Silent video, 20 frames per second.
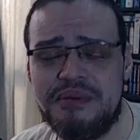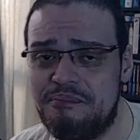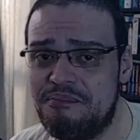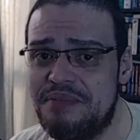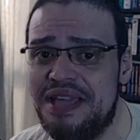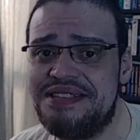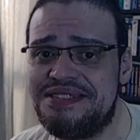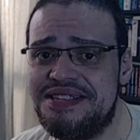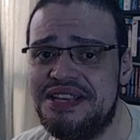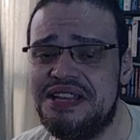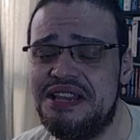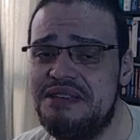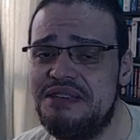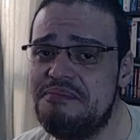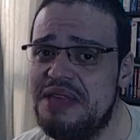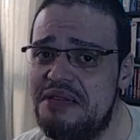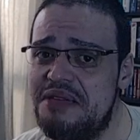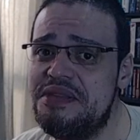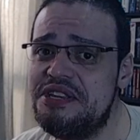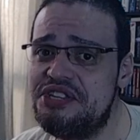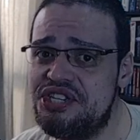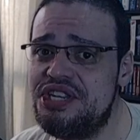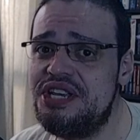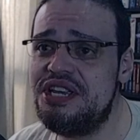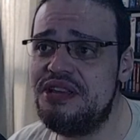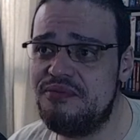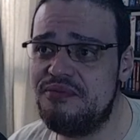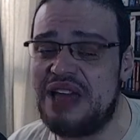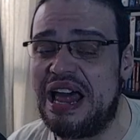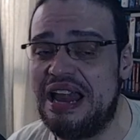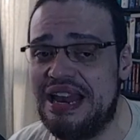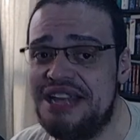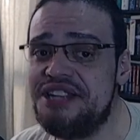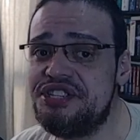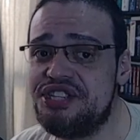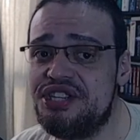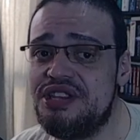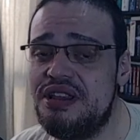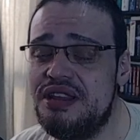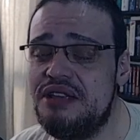Basically, maybe she
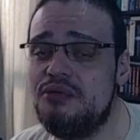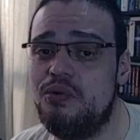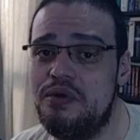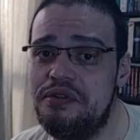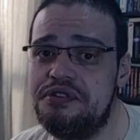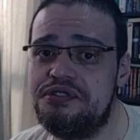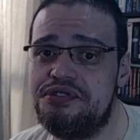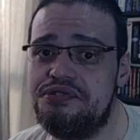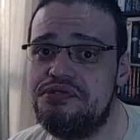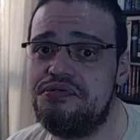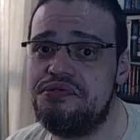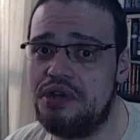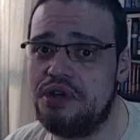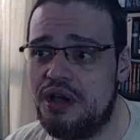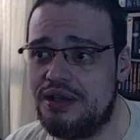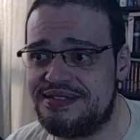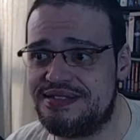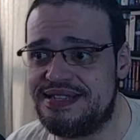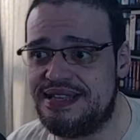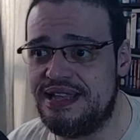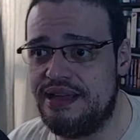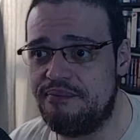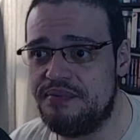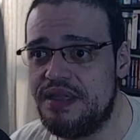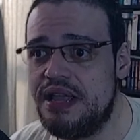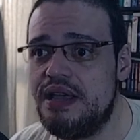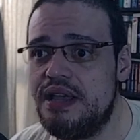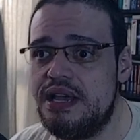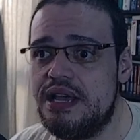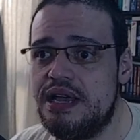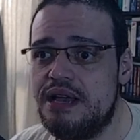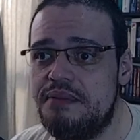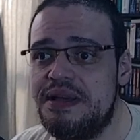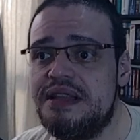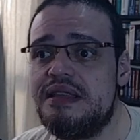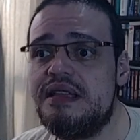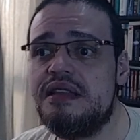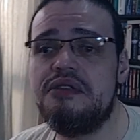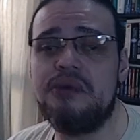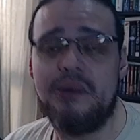allegedly wanted to dox them.
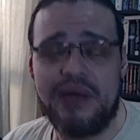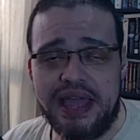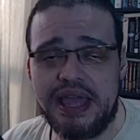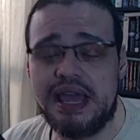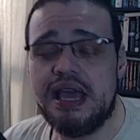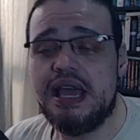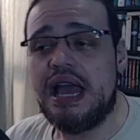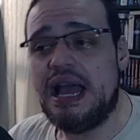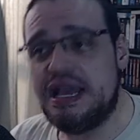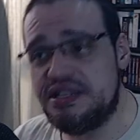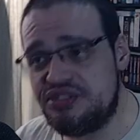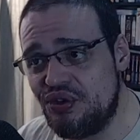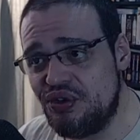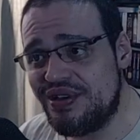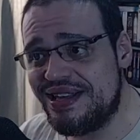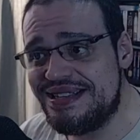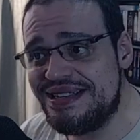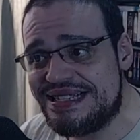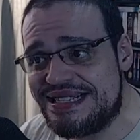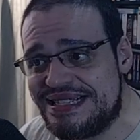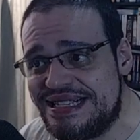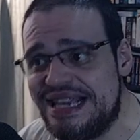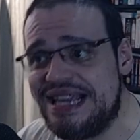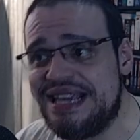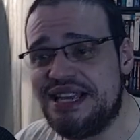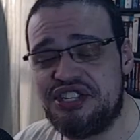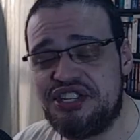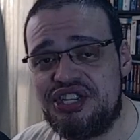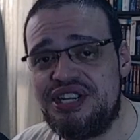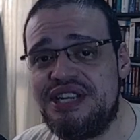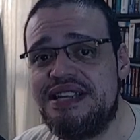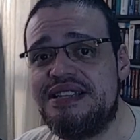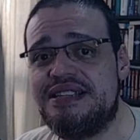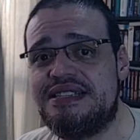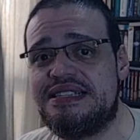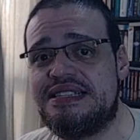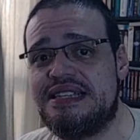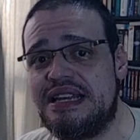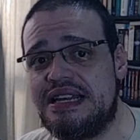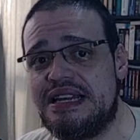But anyway, as you can see,
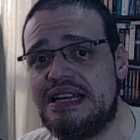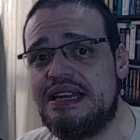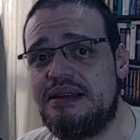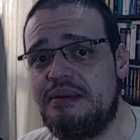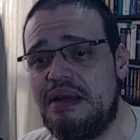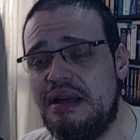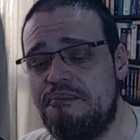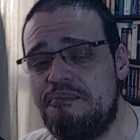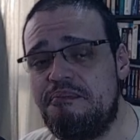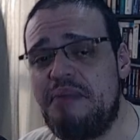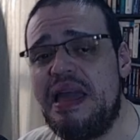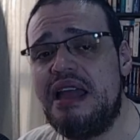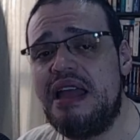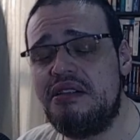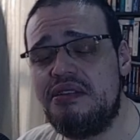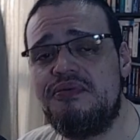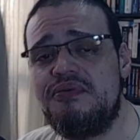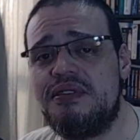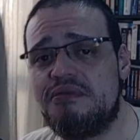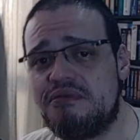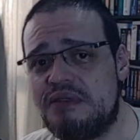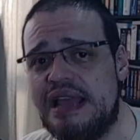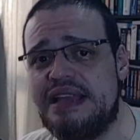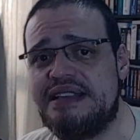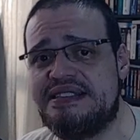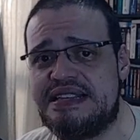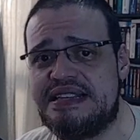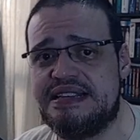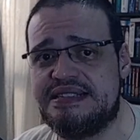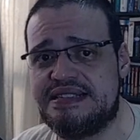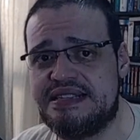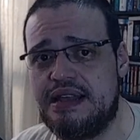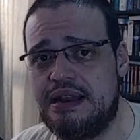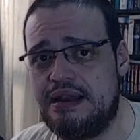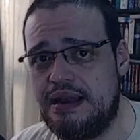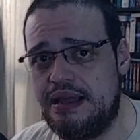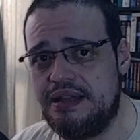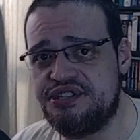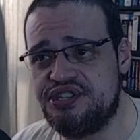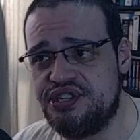she's uh, a bit of a racist,
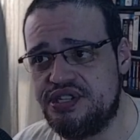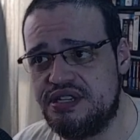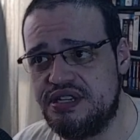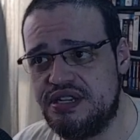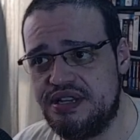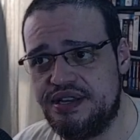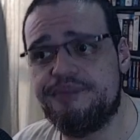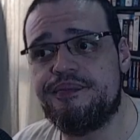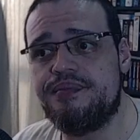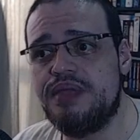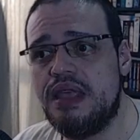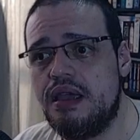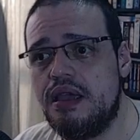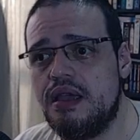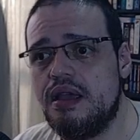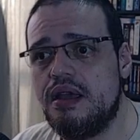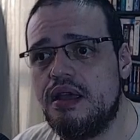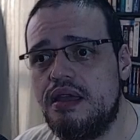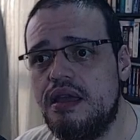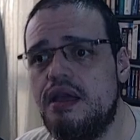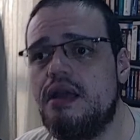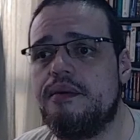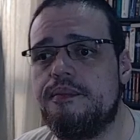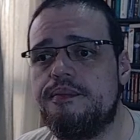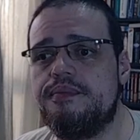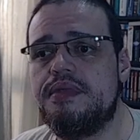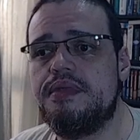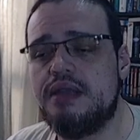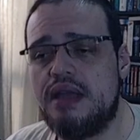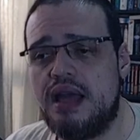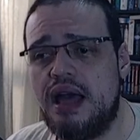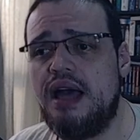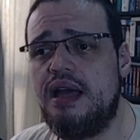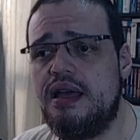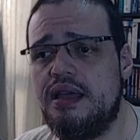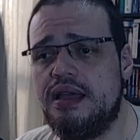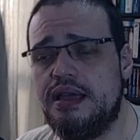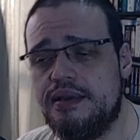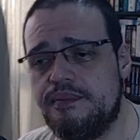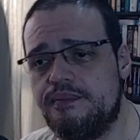allegedly. Here,
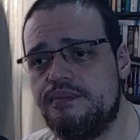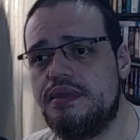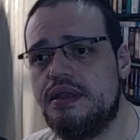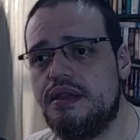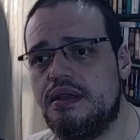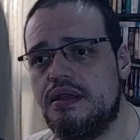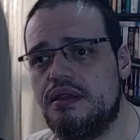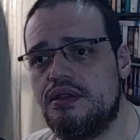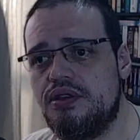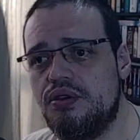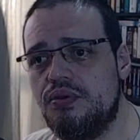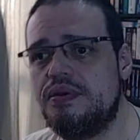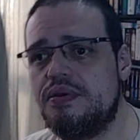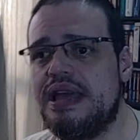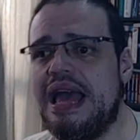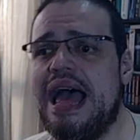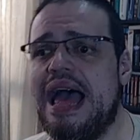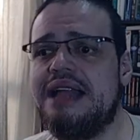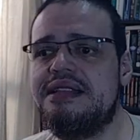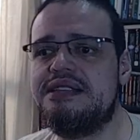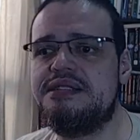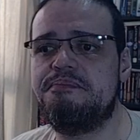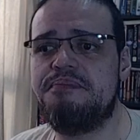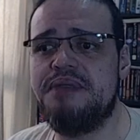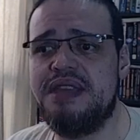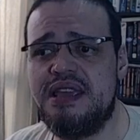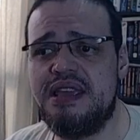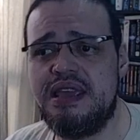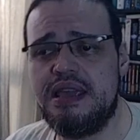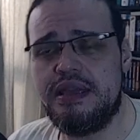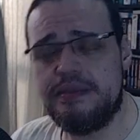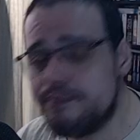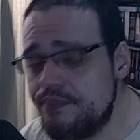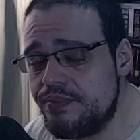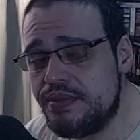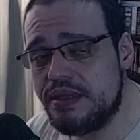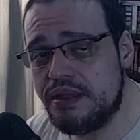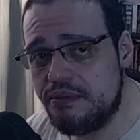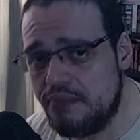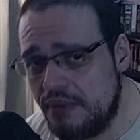hi. You can't be...
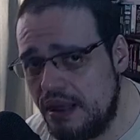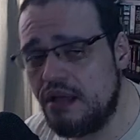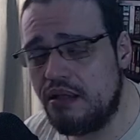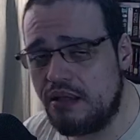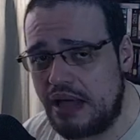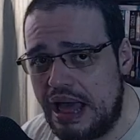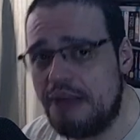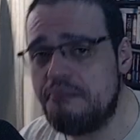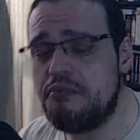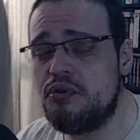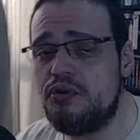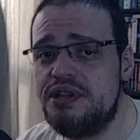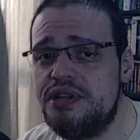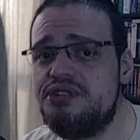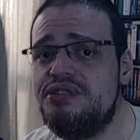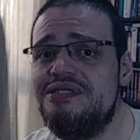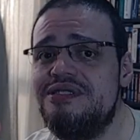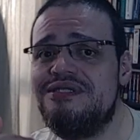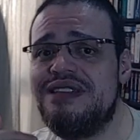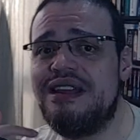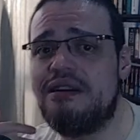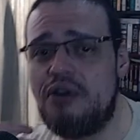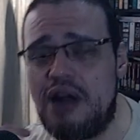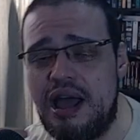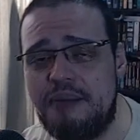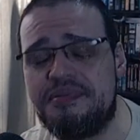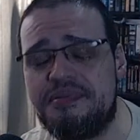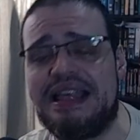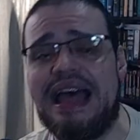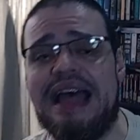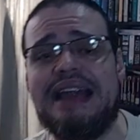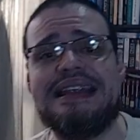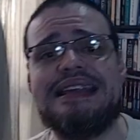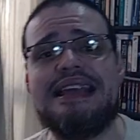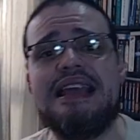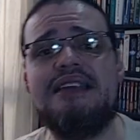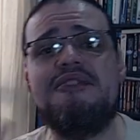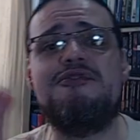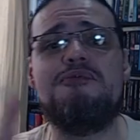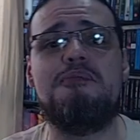Well, I'm going to interrupt and
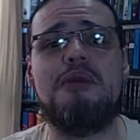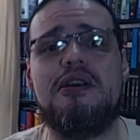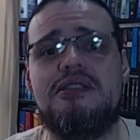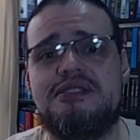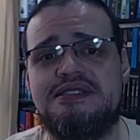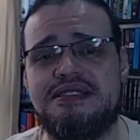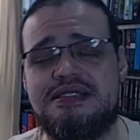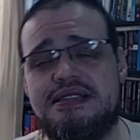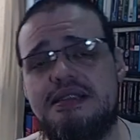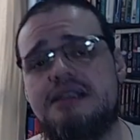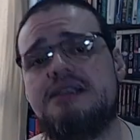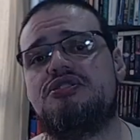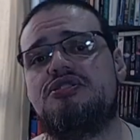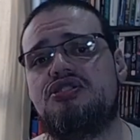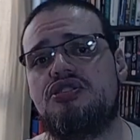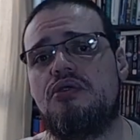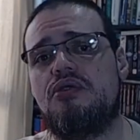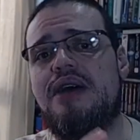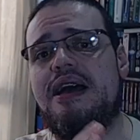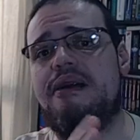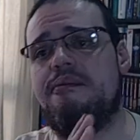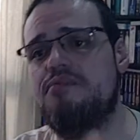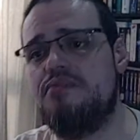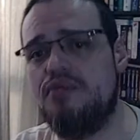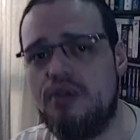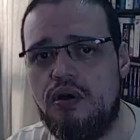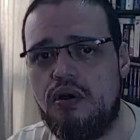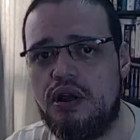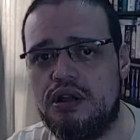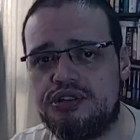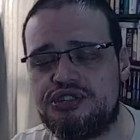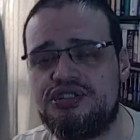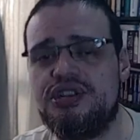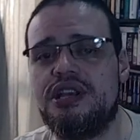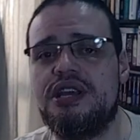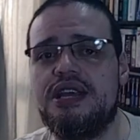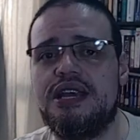give pauses here so I'm not